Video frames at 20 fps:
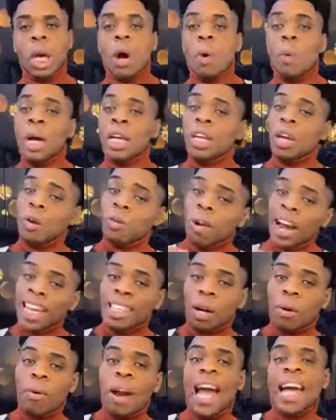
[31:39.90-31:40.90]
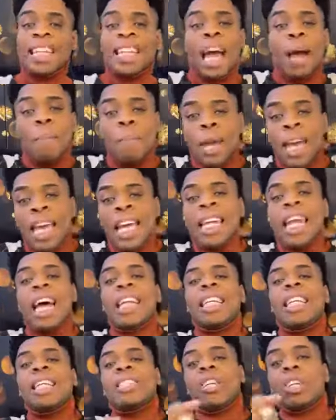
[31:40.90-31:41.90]
When you resurrect, that means
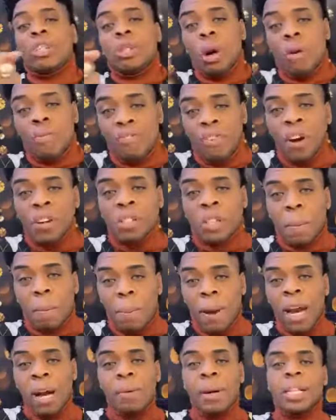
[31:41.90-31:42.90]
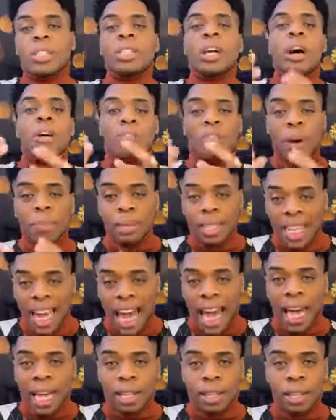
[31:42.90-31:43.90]
that this is your first appearance from
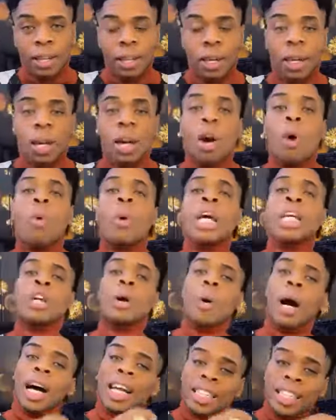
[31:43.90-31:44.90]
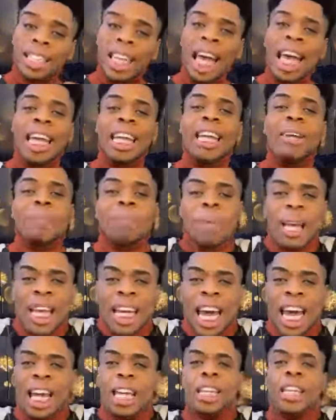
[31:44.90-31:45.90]
death. When you ascend, it
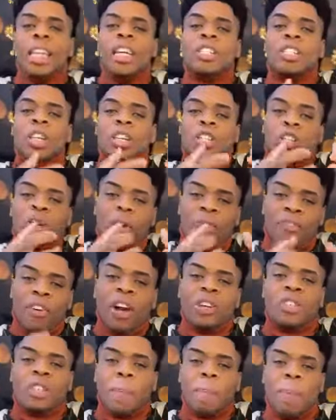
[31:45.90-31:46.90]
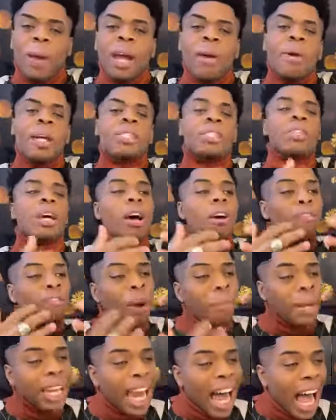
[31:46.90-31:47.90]
means that this is your first appearance
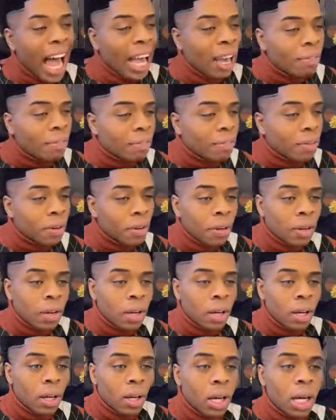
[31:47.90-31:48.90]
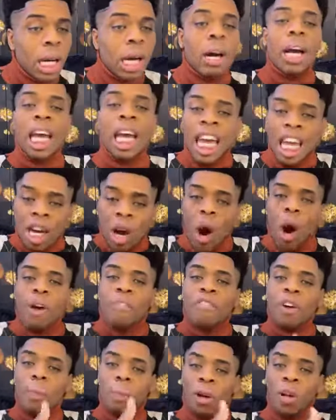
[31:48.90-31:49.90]
from life. He
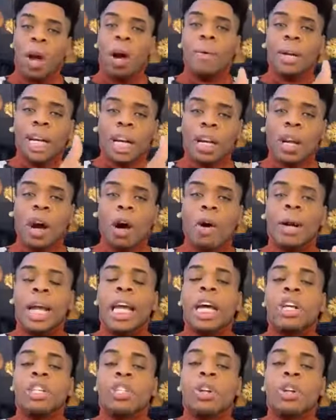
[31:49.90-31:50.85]
going from glory to glory.